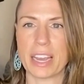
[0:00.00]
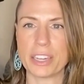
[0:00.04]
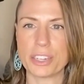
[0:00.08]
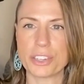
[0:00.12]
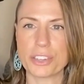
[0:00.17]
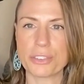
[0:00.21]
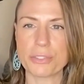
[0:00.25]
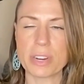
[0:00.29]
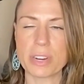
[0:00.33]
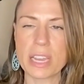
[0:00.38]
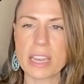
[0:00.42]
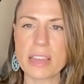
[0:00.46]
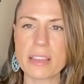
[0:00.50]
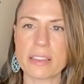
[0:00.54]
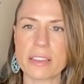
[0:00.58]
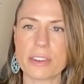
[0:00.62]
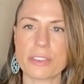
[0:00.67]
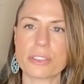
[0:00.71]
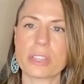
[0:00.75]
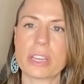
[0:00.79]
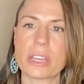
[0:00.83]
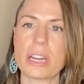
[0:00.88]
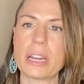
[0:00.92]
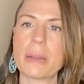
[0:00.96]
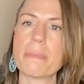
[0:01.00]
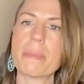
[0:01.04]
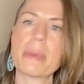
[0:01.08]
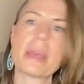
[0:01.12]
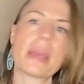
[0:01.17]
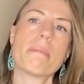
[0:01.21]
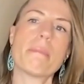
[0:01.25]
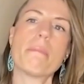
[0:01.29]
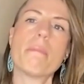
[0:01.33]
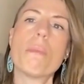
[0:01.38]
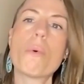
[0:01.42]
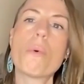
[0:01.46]
injury, there's going to
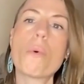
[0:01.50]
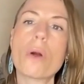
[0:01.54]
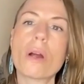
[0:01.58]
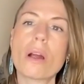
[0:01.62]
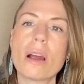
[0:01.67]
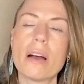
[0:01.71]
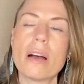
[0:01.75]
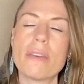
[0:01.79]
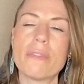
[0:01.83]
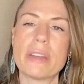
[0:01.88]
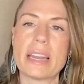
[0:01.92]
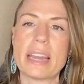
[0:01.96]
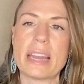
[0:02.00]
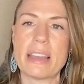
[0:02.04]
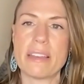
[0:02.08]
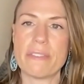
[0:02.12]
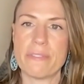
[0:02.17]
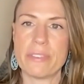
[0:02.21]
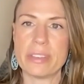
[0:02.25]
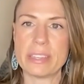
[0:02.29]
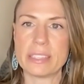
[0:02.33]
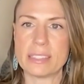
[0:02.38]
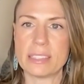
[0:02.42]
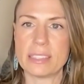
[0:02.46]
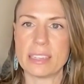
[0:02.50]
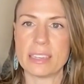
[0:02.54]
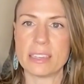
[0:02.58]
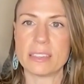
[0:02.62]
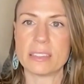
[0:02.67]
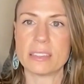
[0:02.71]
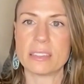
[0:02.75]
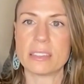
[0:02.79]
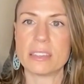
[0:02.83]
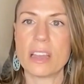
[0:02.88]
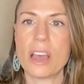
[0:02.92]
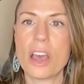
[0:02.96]
be more of an
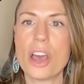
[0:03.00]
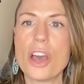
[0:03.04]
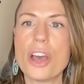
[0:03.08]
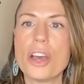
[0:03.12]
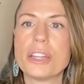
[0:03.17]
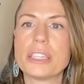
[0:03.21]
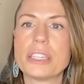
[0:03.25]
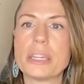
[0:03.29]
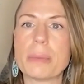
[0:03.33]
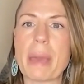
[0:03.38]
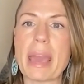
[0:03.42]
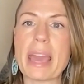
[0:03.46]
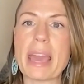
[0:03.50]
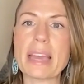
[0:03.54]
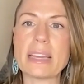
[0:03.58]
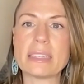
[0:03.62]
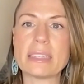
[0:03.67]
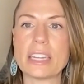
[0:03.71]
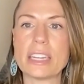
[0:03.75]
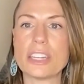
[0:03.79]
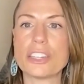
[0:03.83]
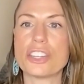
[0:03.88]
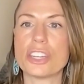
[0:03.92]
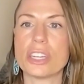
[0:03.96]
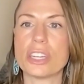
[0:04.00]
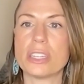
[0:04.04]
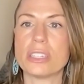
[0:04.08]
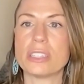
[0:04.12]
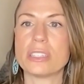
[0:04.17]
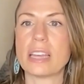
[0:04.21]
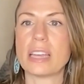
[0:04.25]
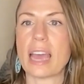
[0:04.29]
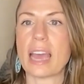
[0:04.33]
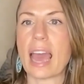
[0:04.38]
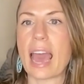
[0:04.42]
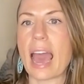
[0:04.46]
emphasis to pay attention
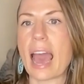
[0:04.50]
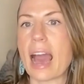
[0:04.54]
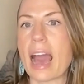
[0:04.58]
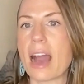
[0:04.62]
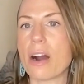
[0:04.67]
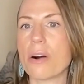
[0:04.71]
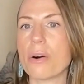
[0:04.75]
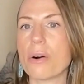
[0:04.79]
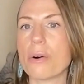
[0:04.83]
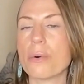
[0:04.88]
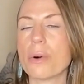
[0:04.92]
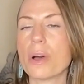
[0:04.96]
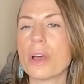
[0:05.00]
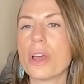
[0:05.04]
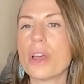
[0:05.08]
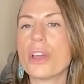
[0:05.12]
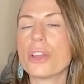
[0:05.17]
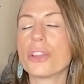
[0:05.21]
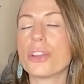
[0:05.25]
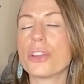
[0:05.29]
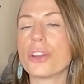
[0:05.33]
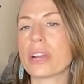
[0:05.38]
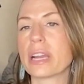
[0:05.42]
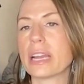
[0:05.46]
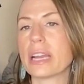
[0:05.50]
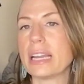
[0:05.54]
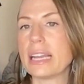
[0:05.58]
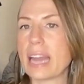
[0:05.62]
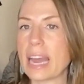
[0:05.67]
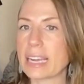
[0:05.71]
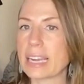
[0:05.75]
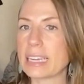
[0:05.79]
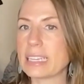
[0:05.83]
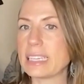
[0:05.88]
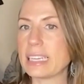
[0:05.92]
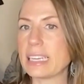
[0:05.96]
to how you're
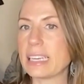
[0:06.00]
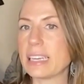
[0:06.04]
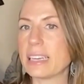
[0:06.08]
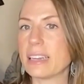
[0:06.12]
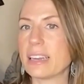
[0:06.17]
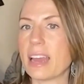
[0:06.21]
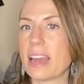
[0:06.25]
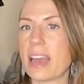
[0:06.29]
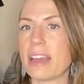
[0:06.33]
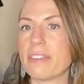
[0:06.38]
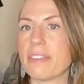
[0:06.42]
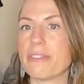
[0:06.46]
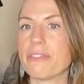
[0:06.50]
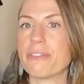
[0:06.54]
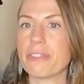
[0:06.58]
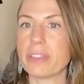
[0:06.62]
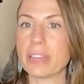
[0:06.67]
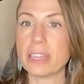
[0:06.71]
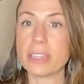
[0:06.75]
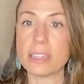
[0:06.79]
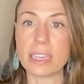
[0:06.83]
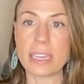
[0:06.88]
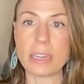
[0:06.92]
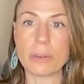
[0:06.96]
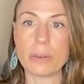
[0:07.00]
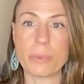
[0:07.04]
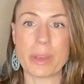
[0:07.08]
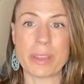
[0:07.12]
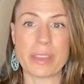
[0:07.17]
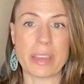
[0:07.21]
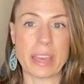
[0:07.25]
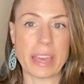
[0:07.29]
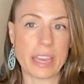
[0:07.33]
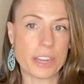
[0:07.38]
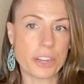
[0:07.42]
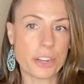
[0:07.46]
connecting and feeling
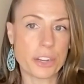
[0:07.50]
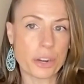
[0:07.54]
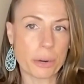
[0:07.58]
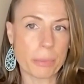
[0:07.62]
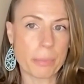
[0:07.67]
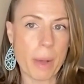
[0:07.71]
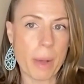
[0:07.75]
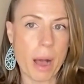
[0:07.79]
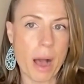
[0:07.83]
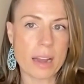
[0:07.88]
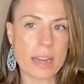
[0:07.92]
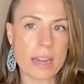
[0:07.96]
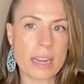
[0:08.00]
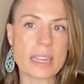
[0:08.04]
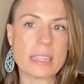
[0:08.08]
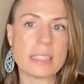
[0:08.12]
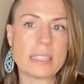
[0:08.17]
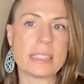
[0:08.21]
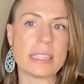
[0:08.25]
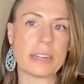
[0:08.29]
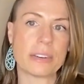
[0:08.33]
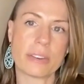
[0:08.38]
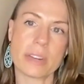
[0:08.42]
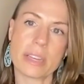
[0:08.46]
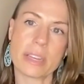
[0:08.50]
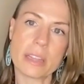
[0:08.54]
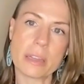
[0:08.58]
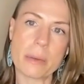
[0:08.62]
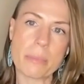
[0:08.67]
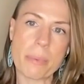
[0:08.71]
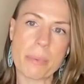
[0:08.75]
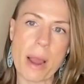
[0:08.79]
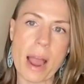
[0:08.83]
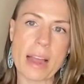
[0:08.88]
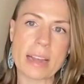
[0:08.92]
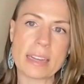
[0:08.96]
within your body during the
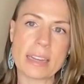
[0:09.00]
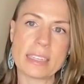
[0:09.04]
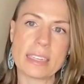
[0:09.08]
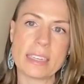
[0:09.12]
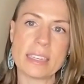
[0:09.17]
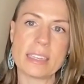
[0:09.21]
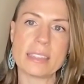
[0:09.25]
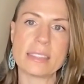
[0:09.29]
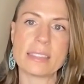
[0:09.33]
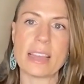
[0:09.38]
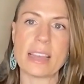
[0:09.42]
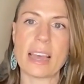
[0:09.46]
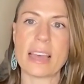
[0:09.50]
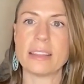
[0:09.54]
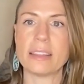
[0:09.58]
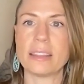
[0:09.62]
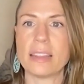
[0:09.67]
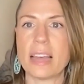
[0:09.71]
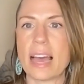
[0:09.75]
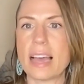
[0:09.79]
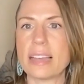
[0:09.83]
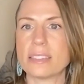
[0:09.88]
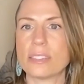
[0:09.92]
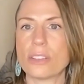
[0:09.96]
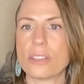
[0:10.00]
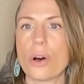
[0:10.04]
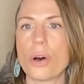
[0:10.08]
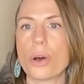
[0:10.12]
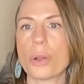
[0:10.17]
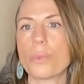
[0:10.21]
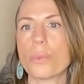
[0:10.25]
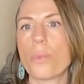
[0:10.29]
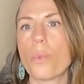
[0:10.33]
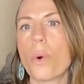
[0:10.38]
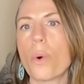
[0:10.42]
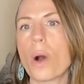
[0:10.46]
practice and less
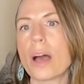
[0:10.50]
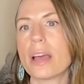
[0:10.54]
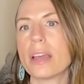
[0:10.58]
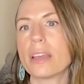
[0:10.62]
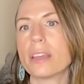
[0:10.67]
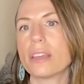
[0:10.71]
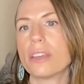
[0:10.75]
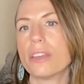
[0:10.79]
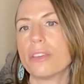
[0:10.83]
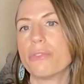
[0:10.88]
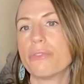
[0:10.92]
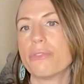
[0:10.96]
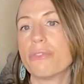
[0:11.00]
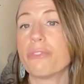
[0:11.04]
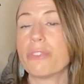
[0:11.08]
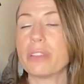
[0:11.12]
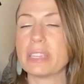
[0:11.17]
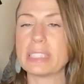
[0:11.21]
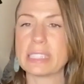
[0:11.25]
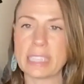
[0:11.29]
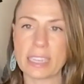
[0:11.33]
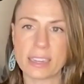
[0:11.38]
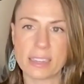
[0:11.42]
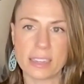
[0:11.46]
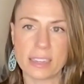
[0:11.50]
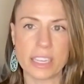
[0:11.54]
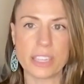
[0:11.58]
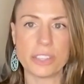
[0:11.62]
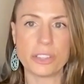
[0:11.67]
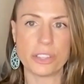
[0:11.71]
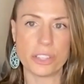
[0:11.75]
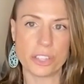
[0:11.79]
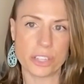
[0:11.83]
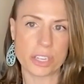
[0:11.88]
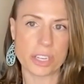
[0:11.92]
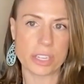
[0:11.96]
on what you physically
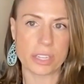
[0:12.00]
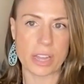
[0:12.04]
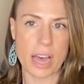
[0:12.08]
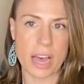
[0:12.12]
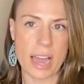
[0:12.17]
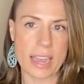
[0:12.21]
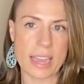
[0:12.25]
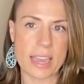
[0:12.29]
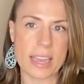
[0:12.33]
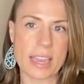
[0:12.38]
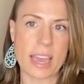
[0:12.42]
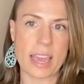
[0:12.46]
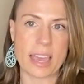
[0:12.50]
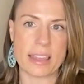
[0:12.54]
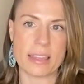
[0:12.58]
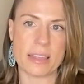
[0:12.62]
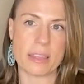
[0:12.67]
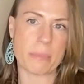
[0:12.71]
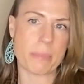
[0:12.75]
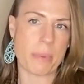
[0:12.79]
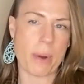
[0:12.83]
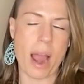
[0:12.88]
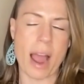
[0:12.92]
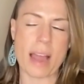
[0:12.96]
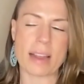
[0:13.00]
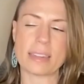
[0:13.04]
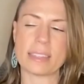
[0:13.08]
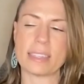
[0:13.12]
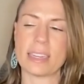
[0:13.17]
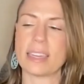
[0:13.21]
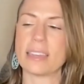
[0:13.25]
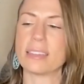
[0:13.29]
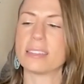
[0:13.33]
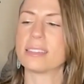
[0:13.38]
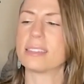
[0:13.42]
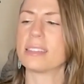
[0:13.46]
look like in the
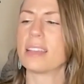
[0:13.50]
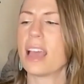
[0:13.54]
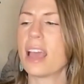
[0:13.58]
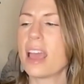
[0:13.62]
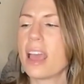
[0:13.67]
practice.